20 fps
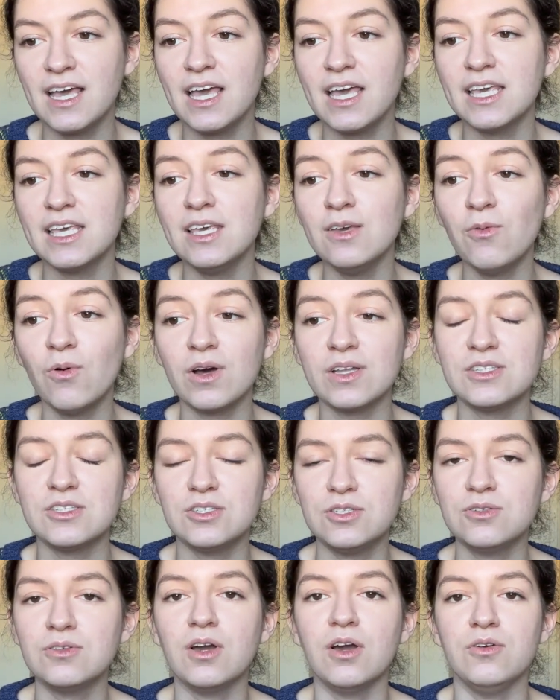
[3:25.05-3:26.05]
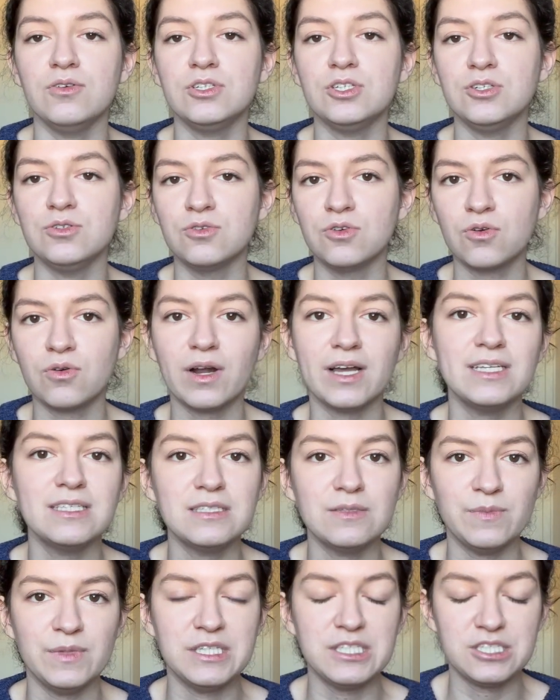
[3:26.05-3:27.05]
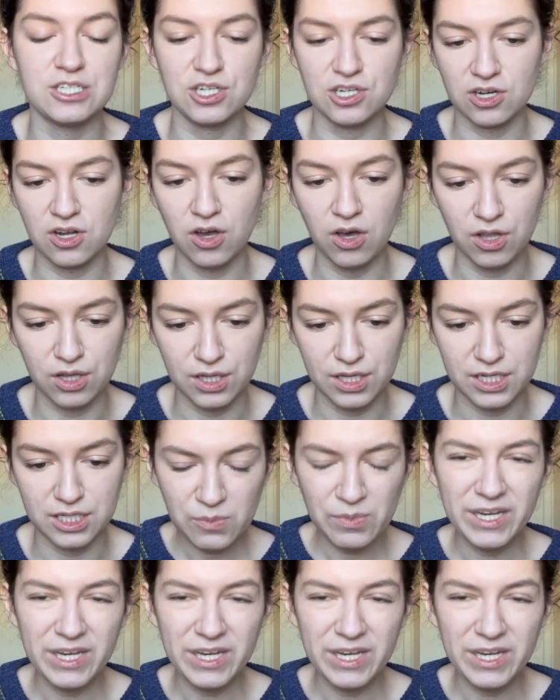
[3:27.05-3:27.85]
He wants to go to Christminster College.